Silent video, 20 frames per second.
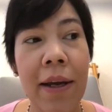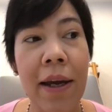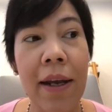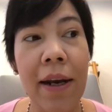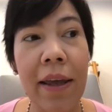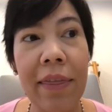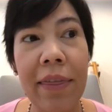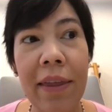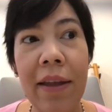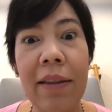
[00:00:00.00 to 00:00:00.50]

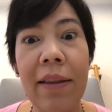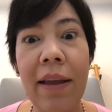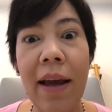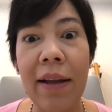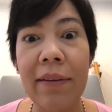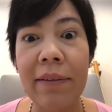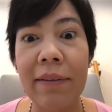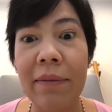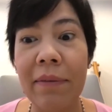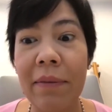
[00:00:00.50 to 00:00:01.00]
And I think
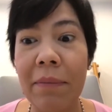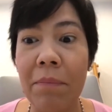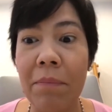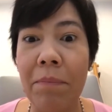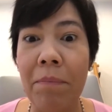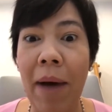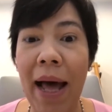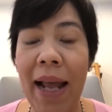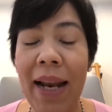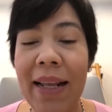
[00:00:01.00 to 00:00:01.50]
that
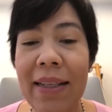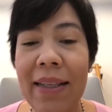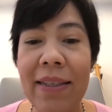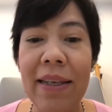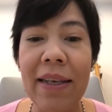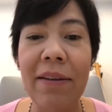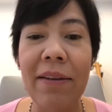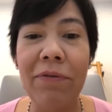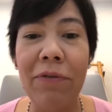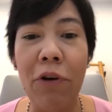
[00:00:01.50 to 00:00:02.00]

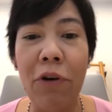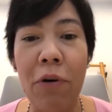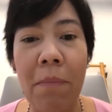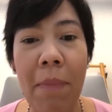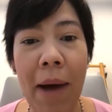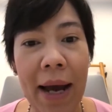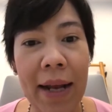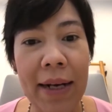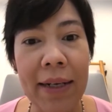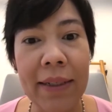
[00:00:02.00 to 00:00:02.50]
balancing
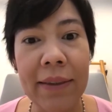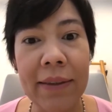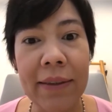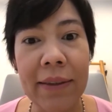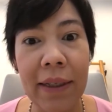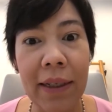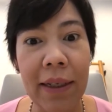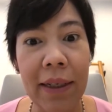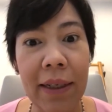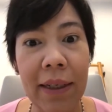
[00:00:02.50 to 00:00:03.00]

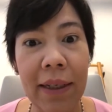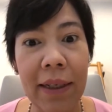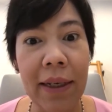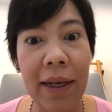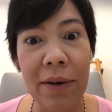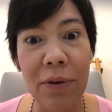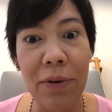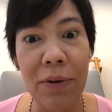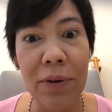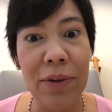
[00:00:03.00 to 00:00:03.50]

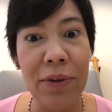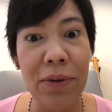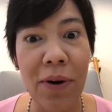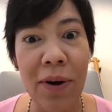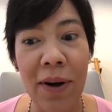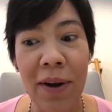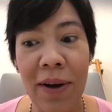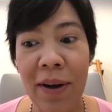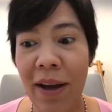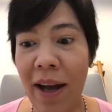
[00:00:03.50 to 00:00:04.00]
formality and
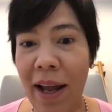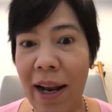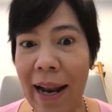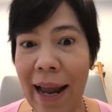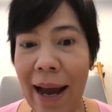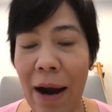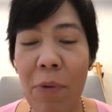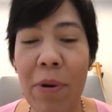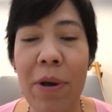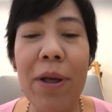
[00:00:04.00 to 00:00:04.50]
also
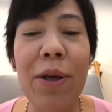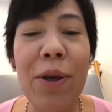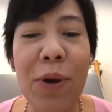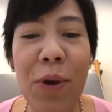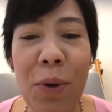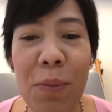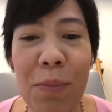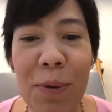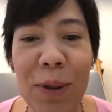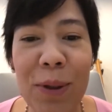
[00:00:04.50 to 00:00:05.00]
allowing
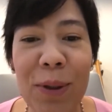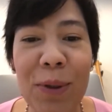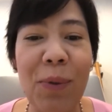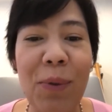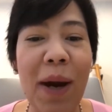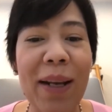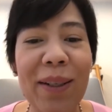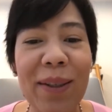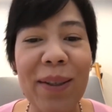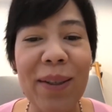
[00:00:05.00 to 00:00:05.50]
humor
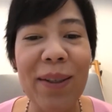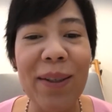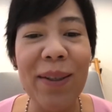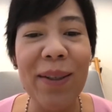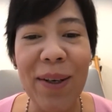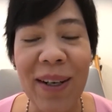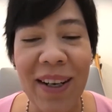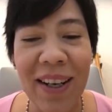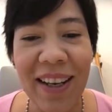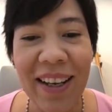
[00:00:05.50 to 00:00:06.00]
to
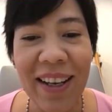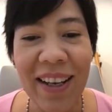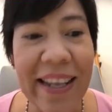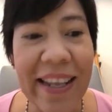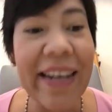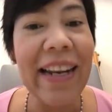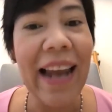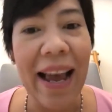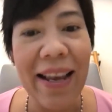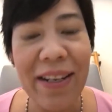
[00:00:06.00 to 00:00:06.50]
enter
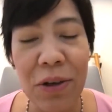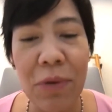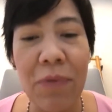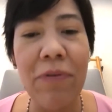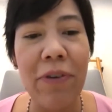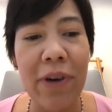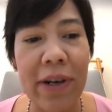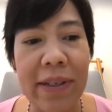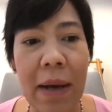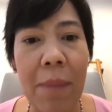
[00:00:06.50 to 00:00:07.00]
the
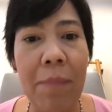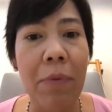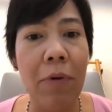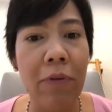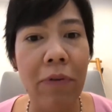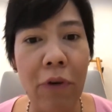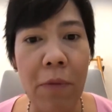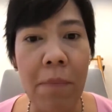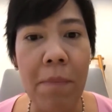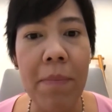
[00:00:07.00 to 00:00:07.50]
classroom, for
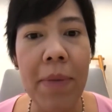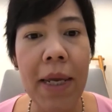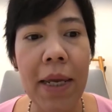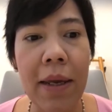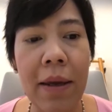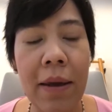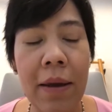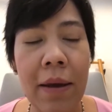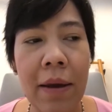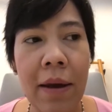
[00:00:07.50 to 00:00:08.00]
example, for
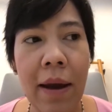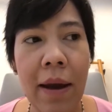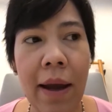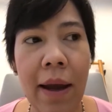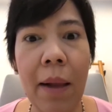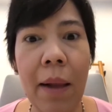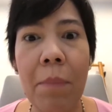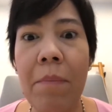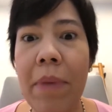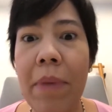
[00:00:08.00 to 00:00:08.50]
me,
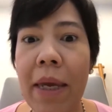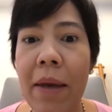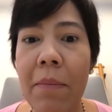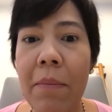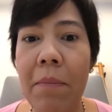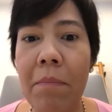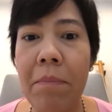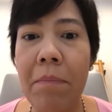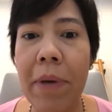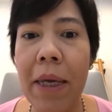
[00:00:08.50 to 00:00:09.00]
helped
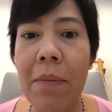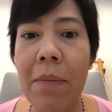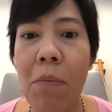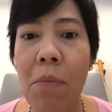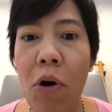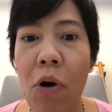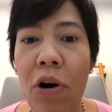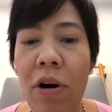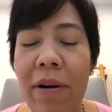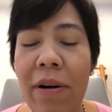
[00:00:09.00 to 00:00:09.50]
me be
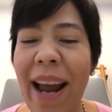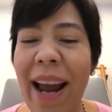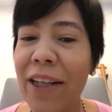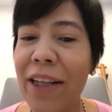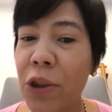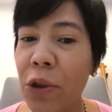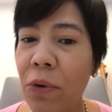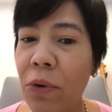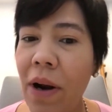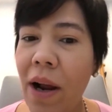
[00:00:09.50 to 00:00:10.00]
more
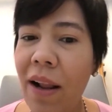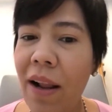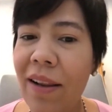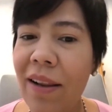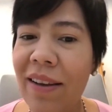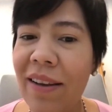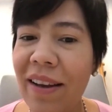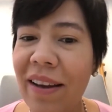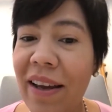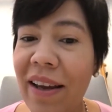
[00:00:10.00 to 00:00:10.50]

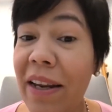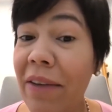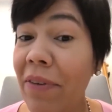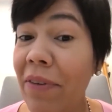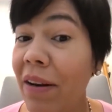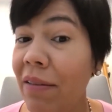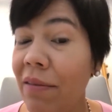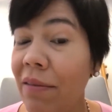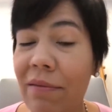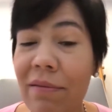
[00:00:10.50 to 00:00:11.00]
natural and
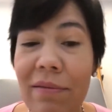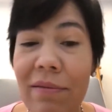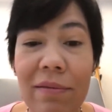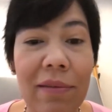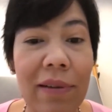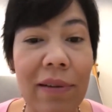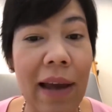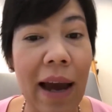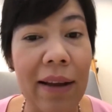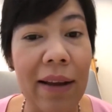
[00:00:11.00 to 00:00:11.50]
even
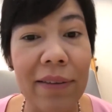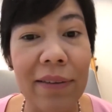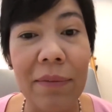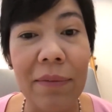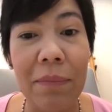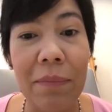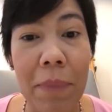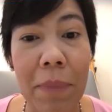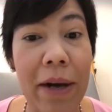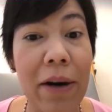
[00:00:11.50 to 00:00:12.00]
got
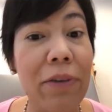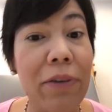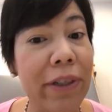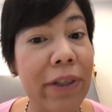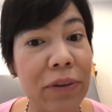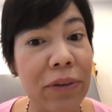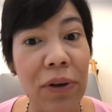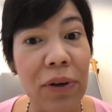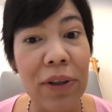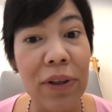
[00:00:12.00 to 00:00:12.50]
better
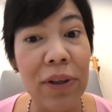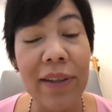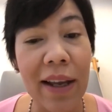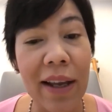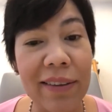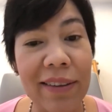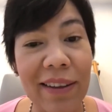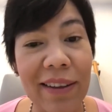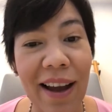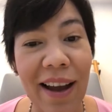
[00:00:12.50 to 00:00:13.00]
results
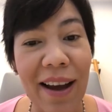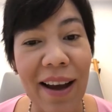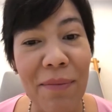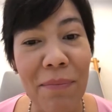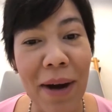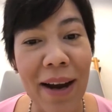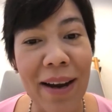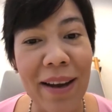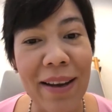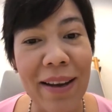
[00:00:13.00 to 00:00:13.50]
at uh,
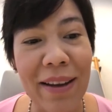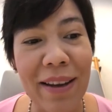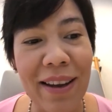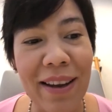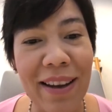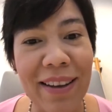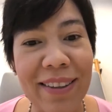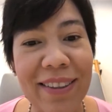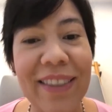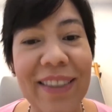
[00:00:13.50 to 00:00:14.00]
my
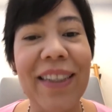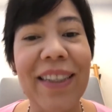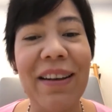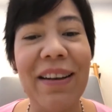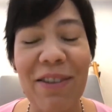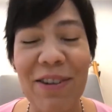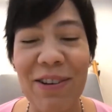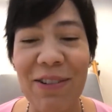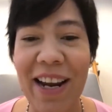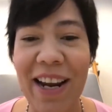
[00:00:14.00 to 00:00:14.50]
uh, teaching
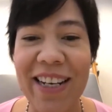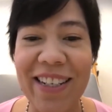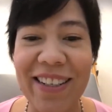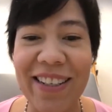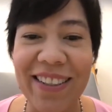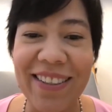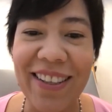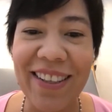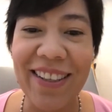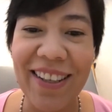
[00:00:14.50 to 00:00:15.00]

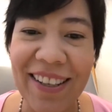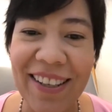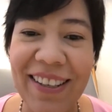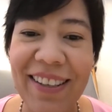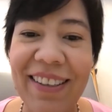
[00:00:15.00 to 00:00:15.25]
evaluations.